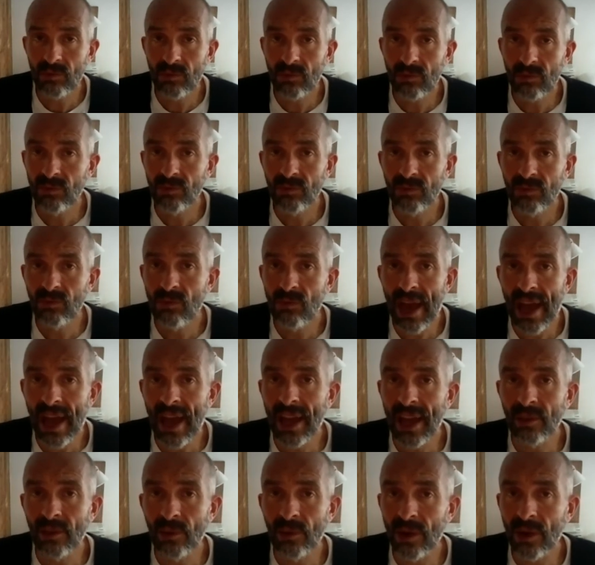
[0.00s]
rarely
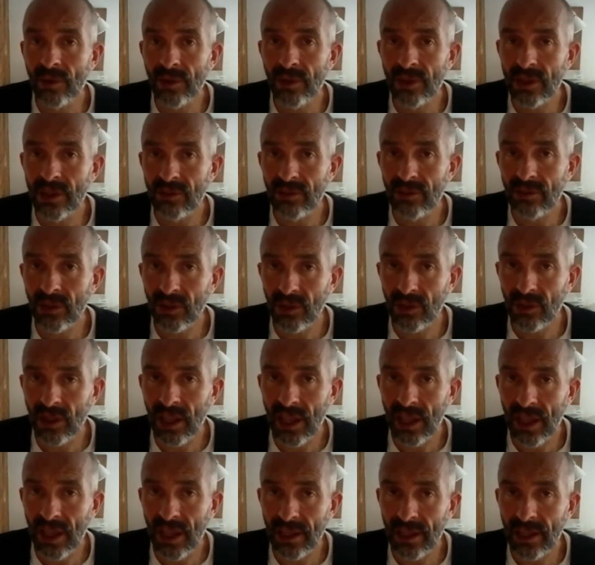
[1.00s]
work with a difficult client,